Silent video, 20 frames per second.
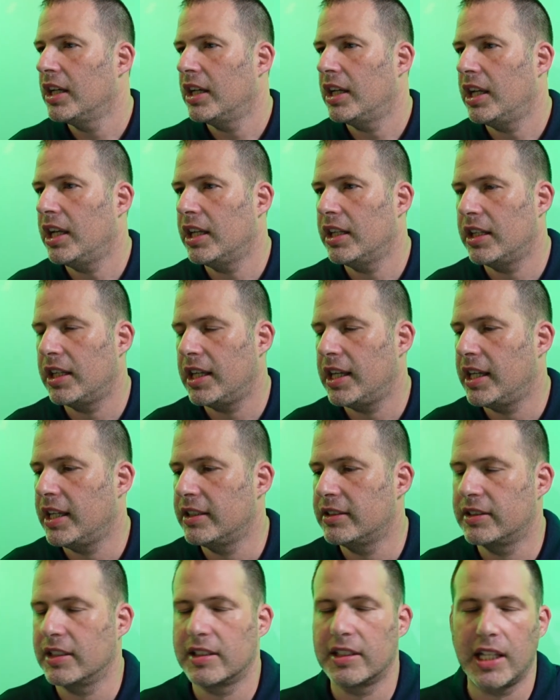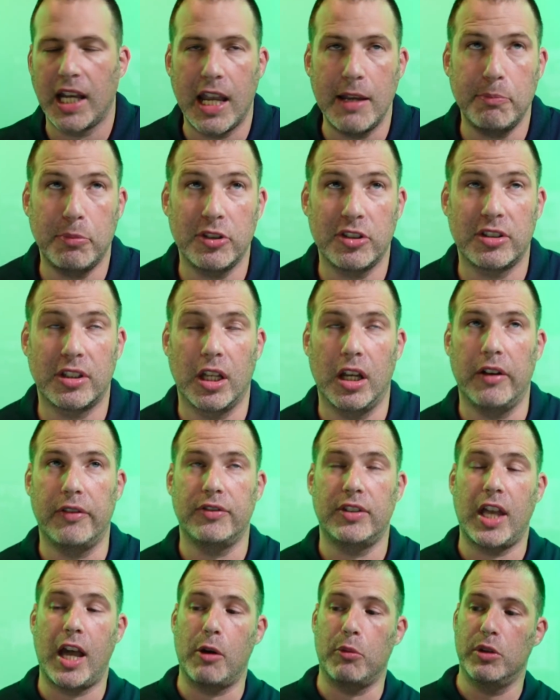It is the type of stuff
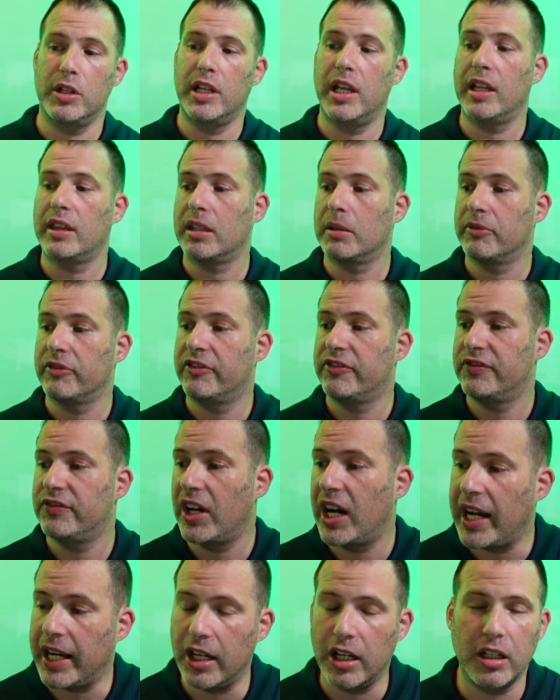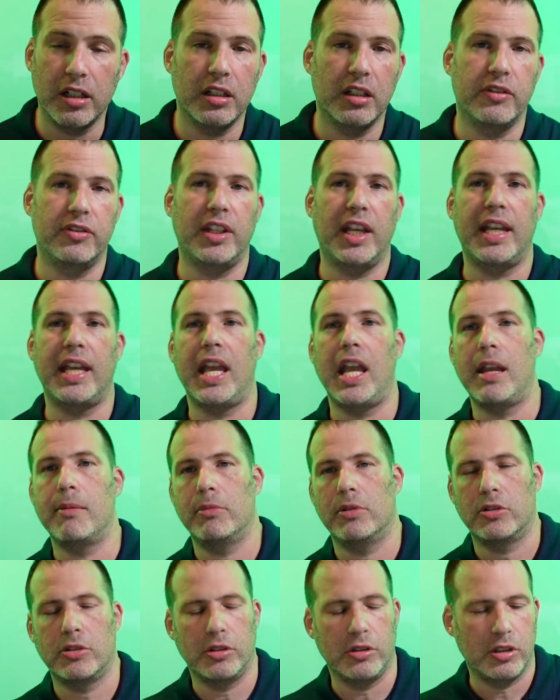that would get them fired if they came
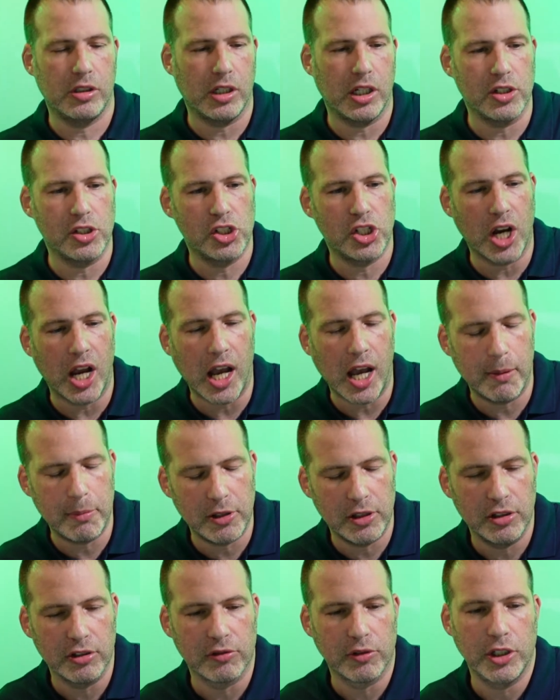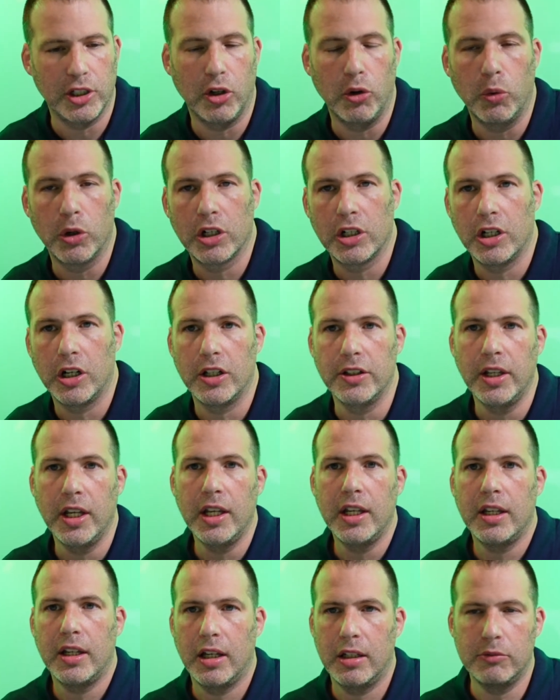into a job in the real world
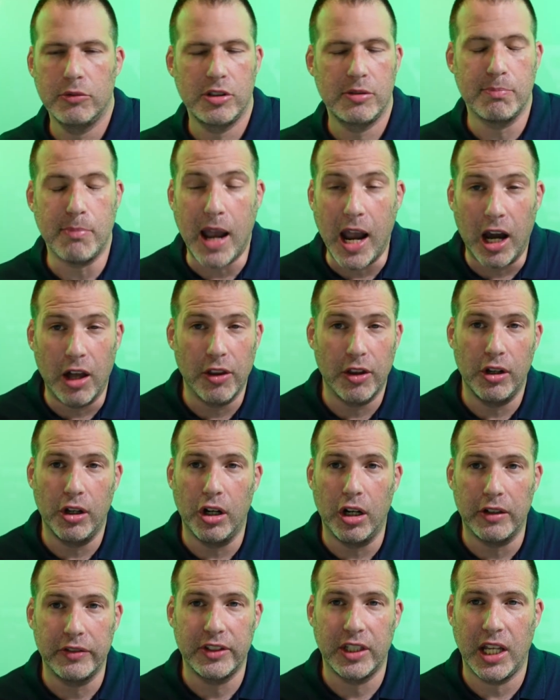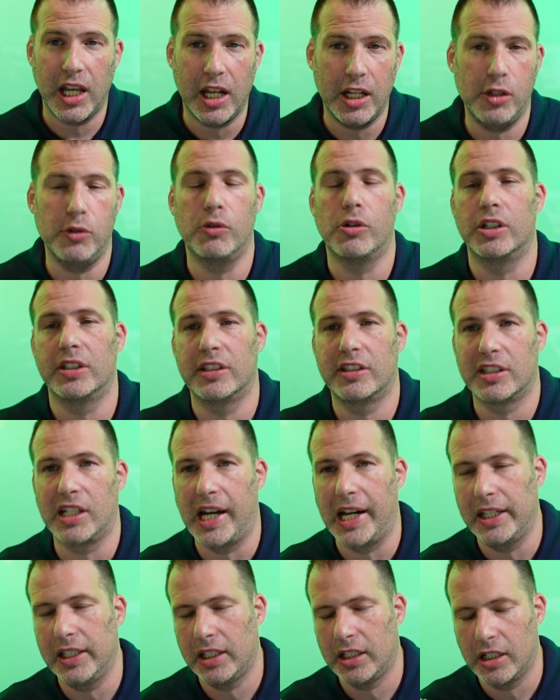and was mouthing off to anyone
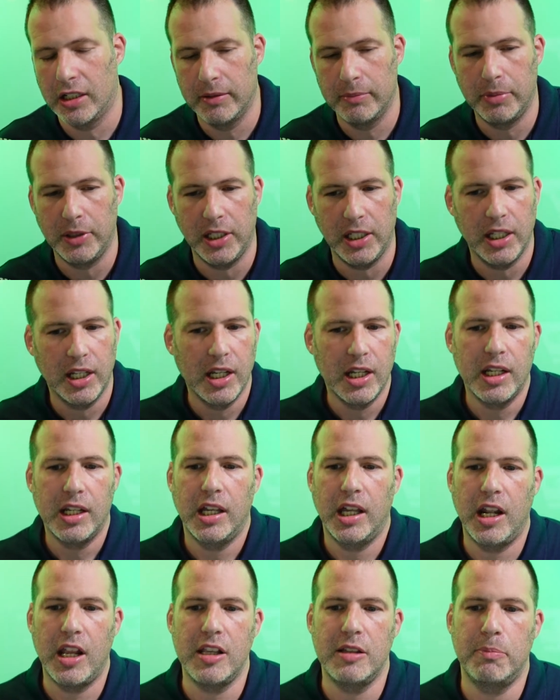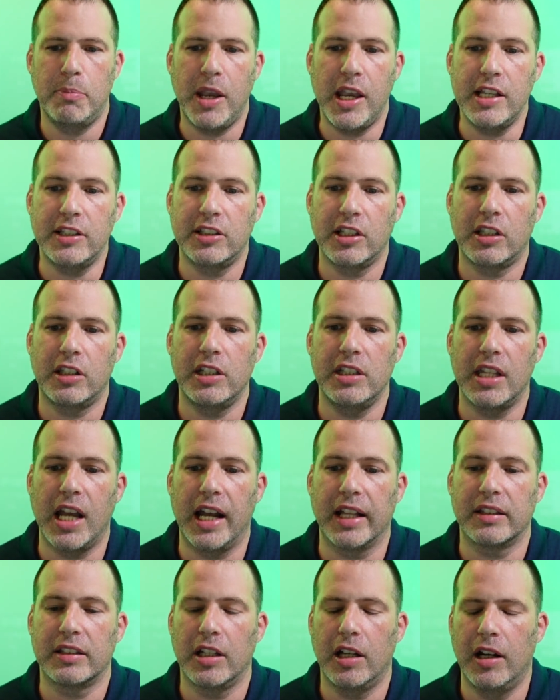inside of the company. It is basically
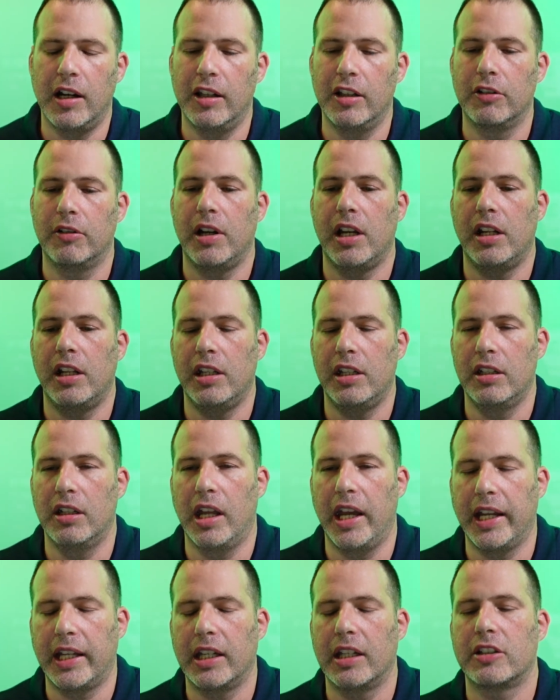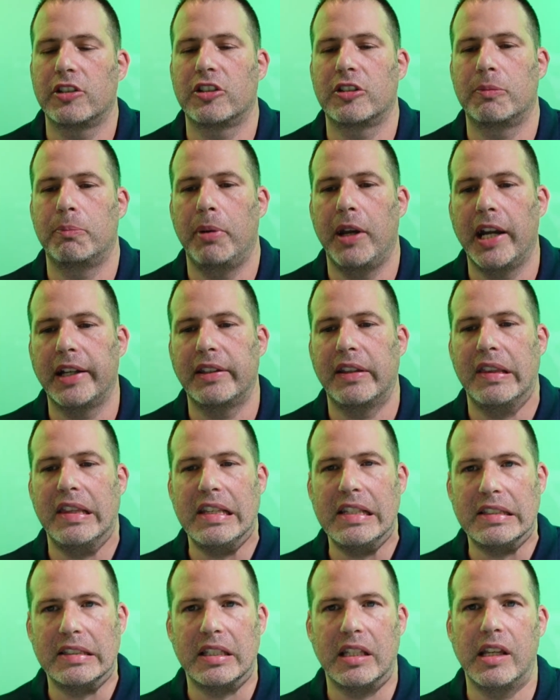not tolerated. Like, expect
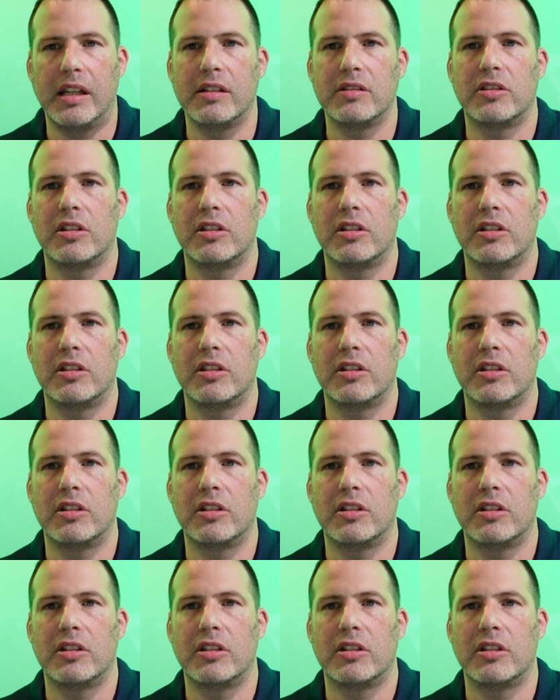these things